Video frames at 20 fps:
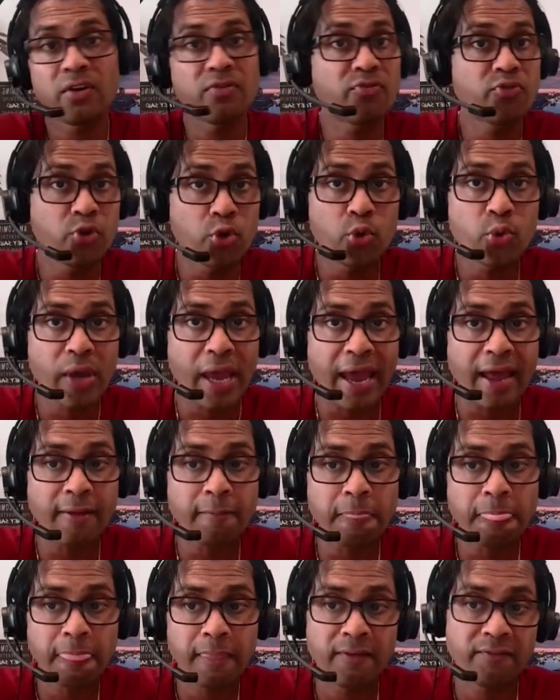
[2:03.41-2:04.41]
If you
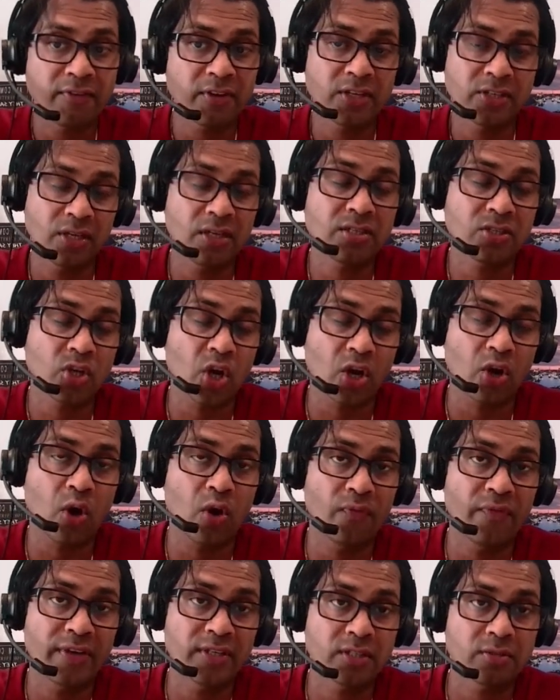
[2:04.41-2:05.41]
can, if it's not
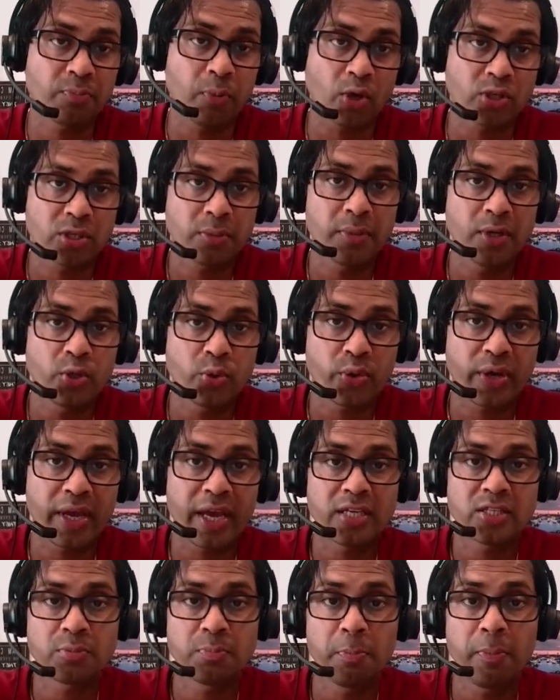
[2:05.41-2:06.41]
always possible to
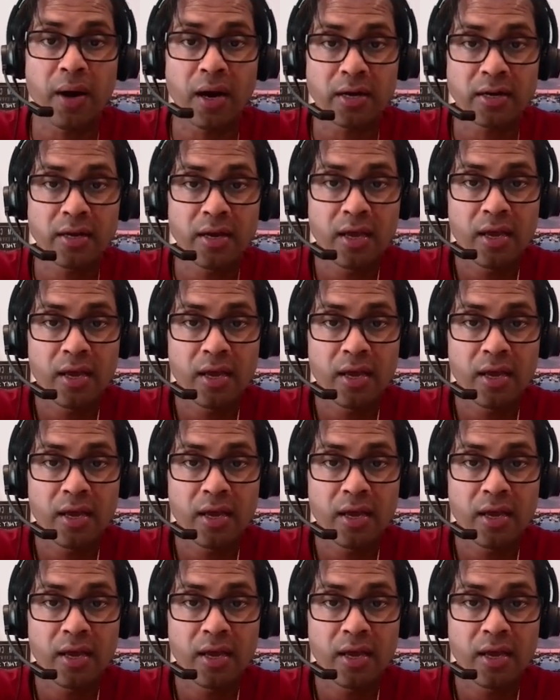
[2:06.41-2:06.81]
case, but